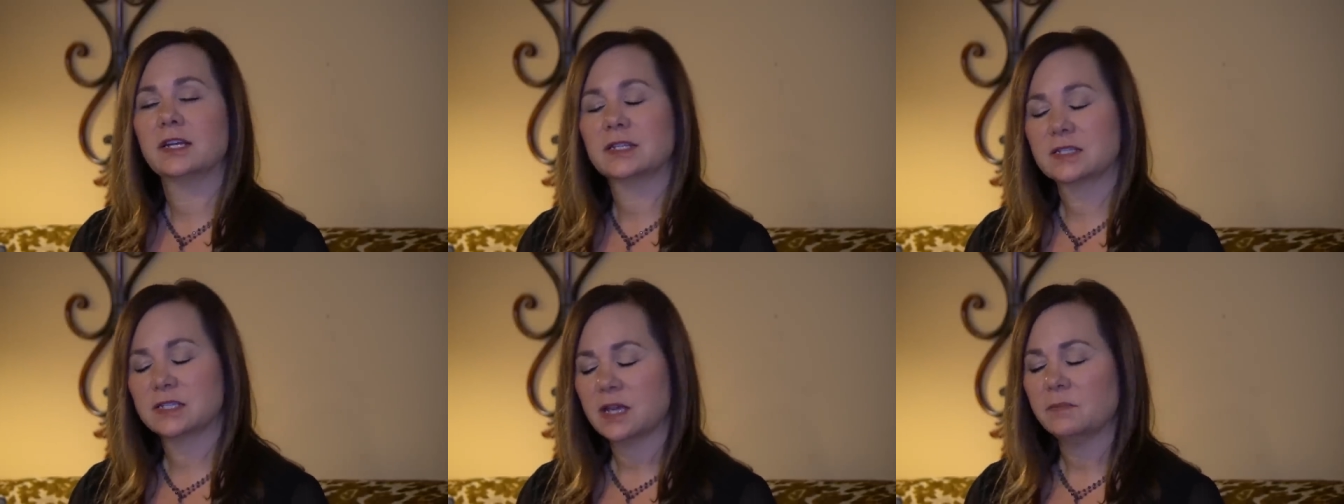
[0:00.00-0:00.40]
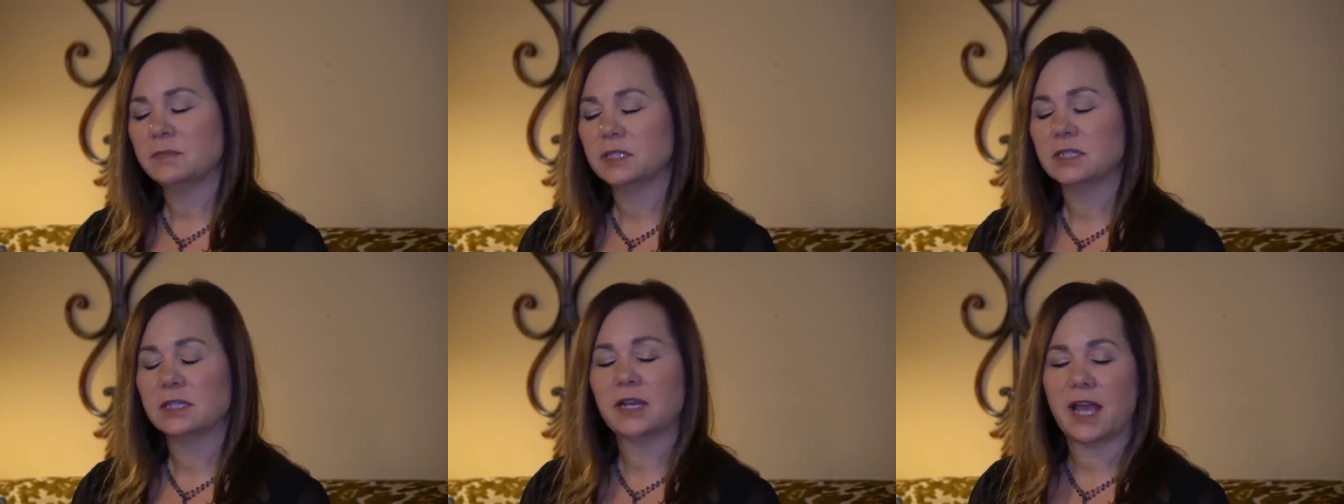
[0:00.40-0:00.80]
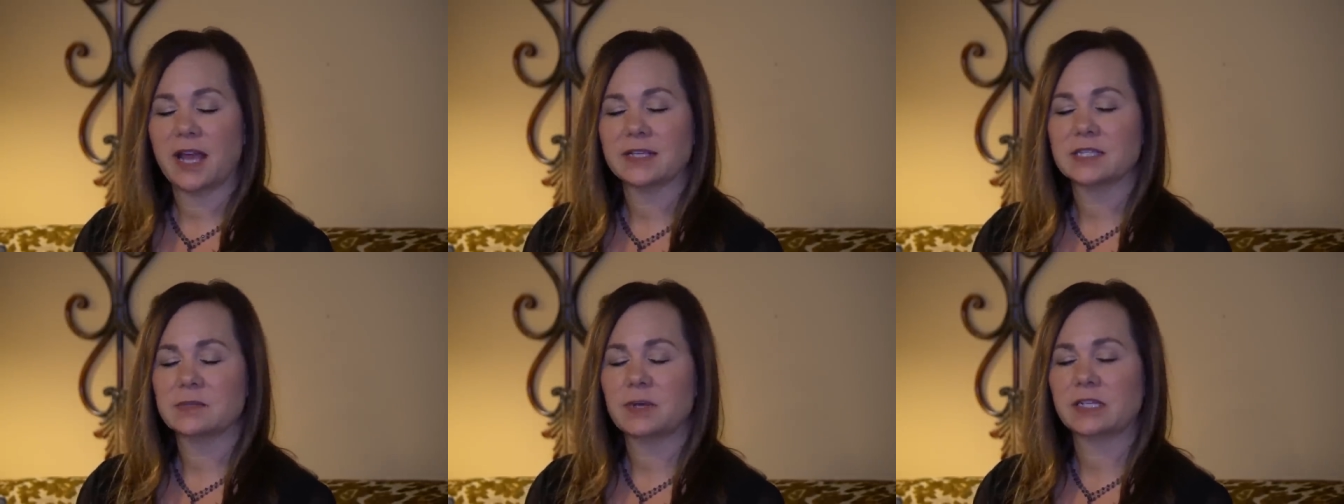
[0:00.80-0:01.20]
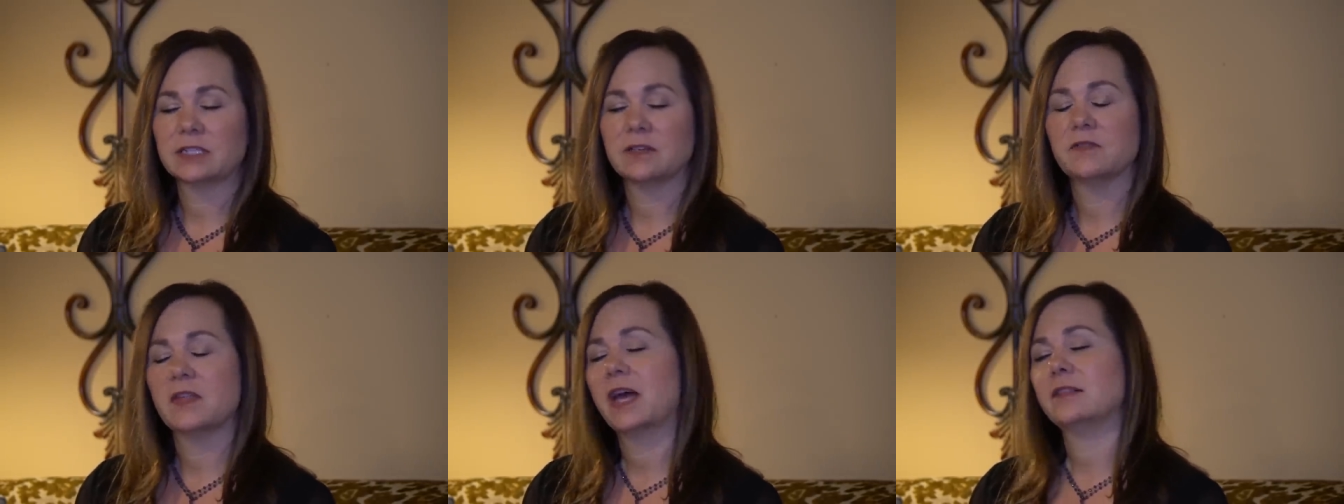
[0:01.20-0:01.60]
accepted an aspect
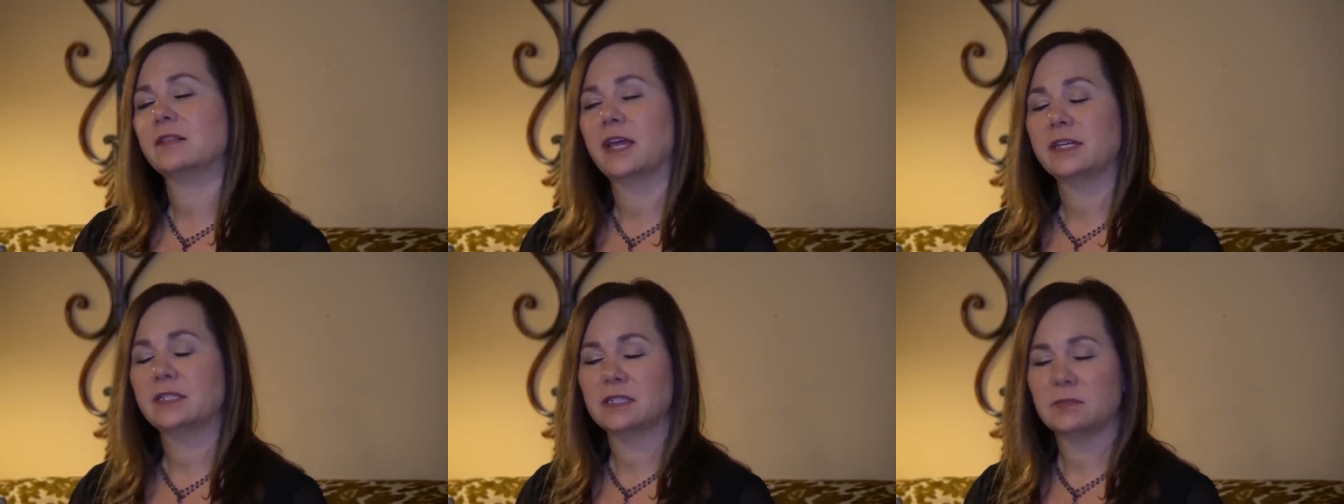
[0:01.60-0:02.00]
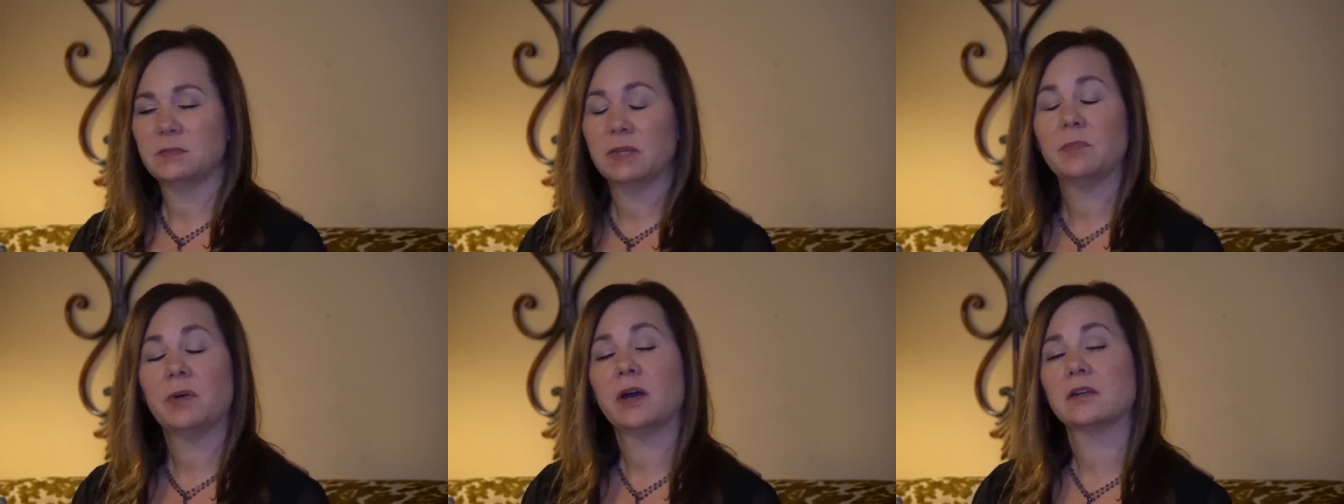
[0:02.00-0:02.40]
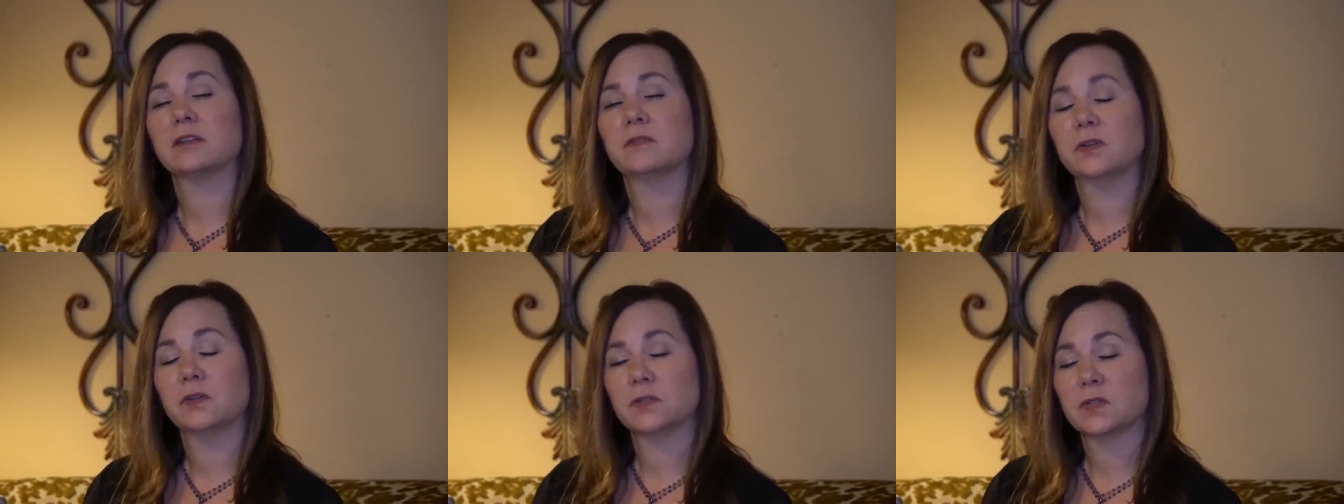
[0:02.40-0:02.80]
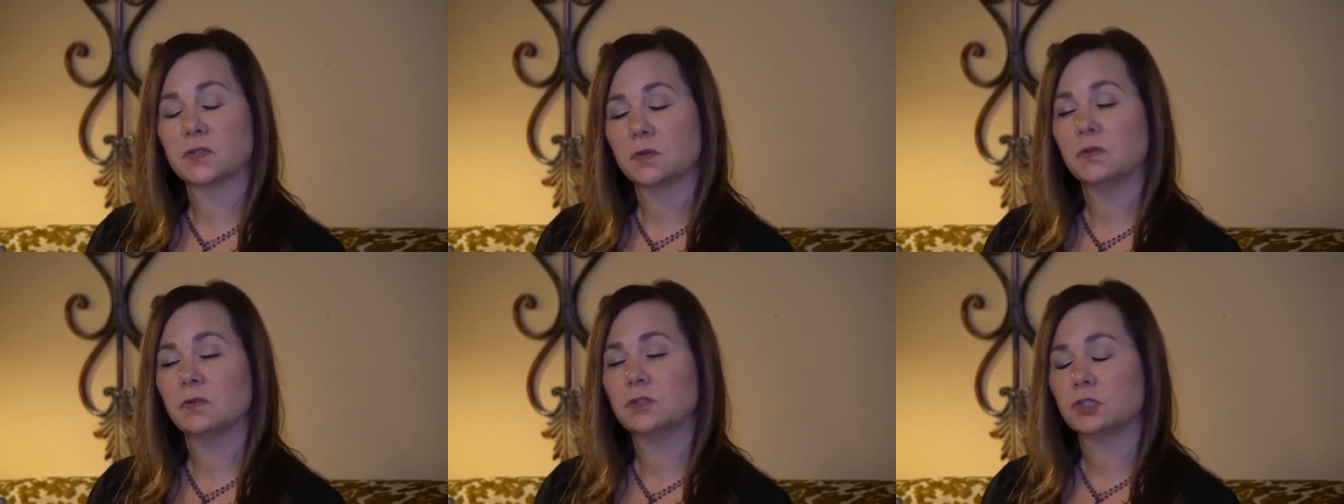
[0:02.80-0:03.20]
of that light to be a part of your
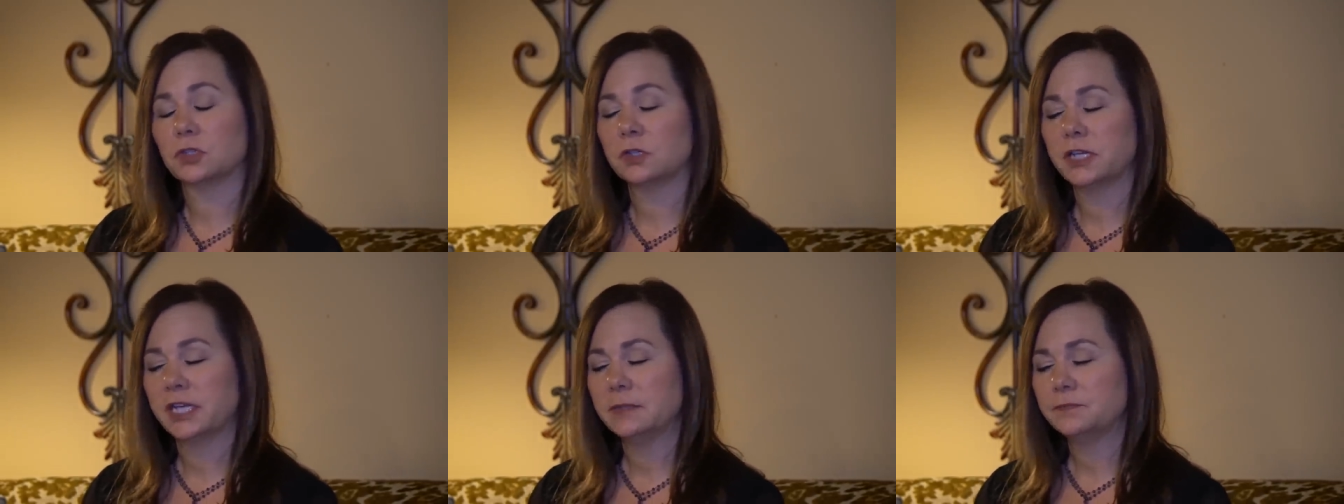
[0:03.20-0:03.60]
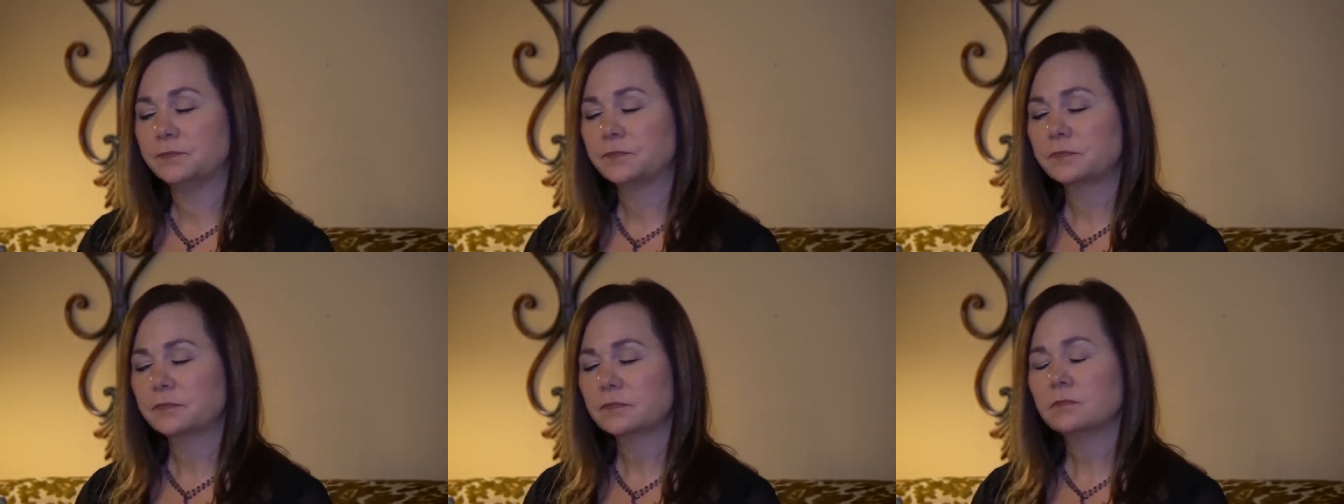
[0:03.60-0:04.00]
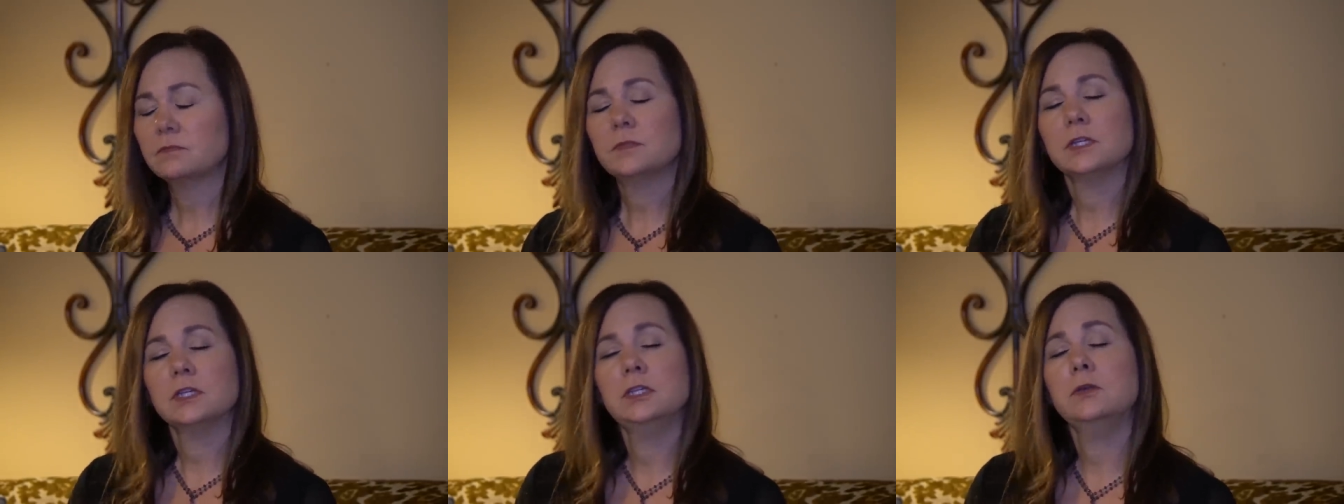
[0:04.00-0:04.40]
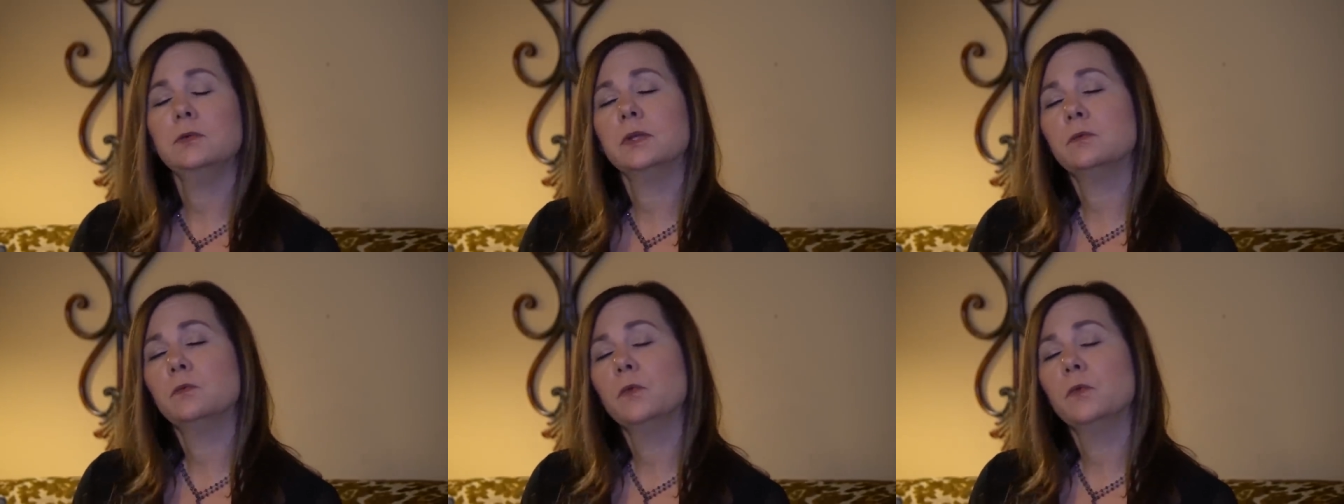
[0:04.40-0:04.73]
soul journey, you would